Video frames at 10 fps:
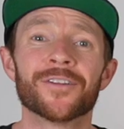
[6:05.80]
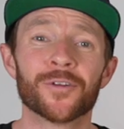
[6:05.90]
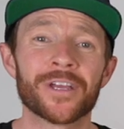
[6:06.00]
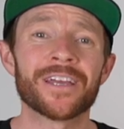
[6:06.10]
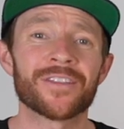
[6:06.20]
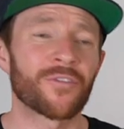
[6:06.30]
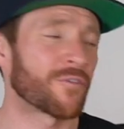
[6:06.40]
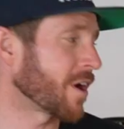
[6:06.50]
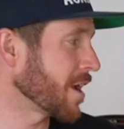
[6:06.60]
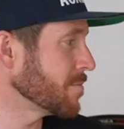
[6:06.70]
Looking at the
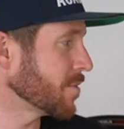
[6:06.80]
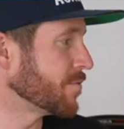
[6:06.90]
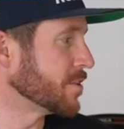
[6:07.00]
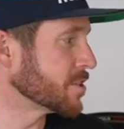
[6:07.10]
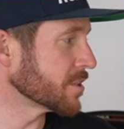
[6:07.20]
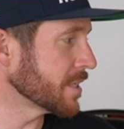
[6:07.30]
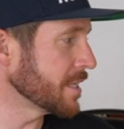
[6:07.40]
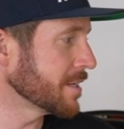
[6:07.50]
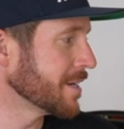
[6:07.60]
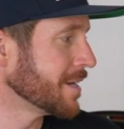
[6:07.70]
frame
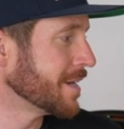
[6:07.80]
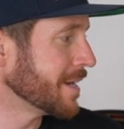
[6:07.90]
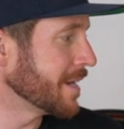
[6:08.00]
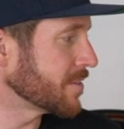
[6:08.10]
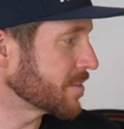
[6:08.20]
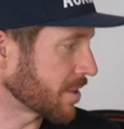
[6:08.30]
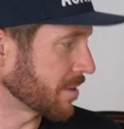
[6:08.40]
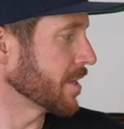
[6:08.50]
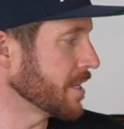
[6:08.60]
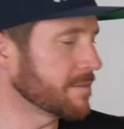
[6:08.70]
visually, it's
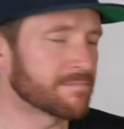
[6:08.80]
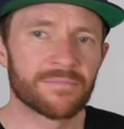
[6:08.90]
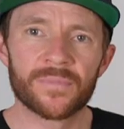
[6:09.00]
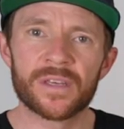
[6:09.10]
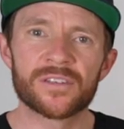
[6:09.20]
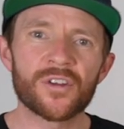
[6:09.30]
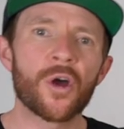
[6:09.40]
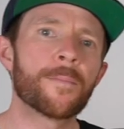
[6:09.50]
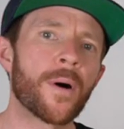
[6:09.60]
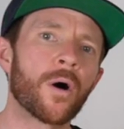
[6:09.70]
clean. There's
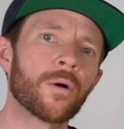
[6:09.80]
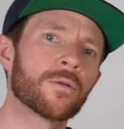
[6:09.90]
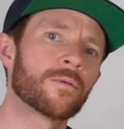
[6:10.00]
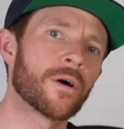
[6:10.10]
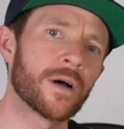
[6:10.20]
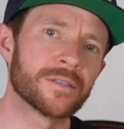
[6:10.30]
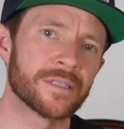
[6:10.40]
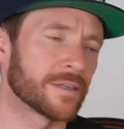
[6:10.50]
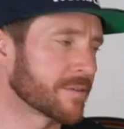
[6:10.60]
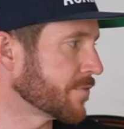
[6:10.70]
no
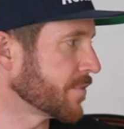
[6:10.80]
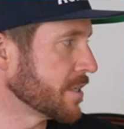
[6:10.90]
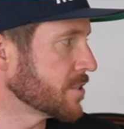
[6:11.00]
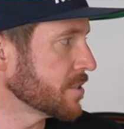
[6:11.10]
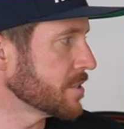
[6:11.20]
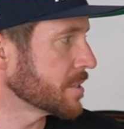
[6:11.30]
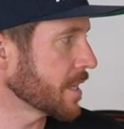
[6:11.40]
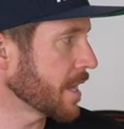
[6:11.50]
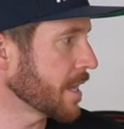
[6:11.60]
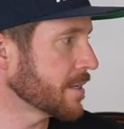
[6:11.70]
polarizing features,
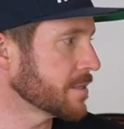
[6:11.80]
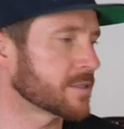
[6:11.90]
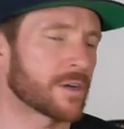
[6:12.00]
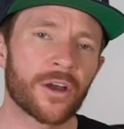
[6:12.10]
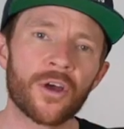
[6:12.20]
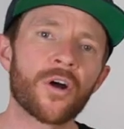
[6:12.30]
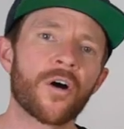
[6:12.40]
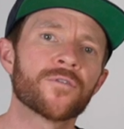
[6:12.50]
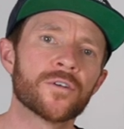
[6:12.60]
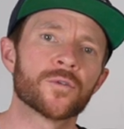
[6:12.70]
and I don't
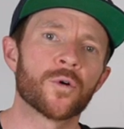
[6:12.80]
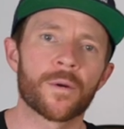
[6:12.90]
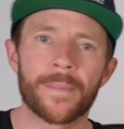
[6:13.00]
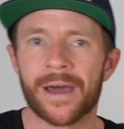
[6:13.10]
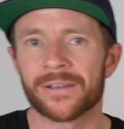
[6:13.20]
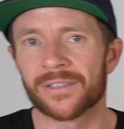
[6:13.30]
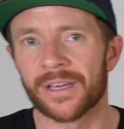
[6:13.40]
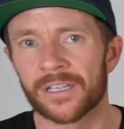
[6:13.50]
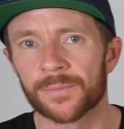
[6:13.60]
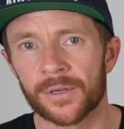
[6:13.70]
often talk about
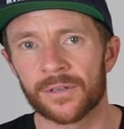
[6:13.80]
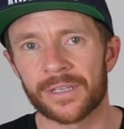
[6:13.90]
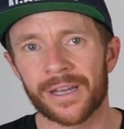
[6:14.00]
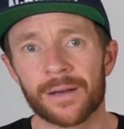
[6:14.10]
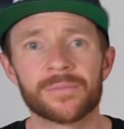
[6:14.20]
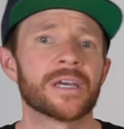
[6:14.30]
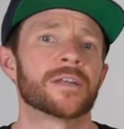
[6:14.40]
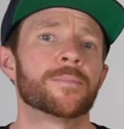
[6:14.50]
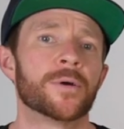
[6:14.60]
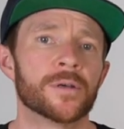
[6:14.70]
aesthetics because that comes down
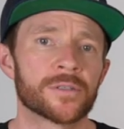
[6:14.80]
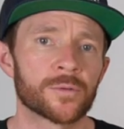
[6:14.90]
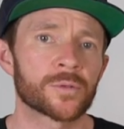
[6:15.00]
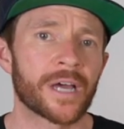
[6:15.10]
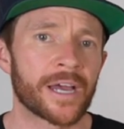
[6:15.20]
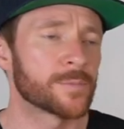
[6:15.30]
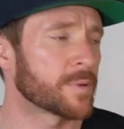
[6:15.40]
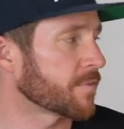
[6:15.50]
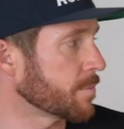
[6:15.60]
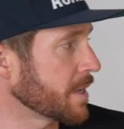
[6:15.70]
to personal taste,
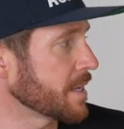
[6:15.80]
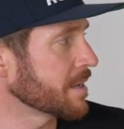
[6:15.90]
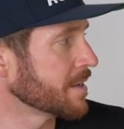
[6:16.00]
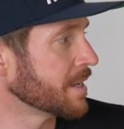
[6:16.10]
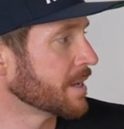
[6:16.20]
but for me,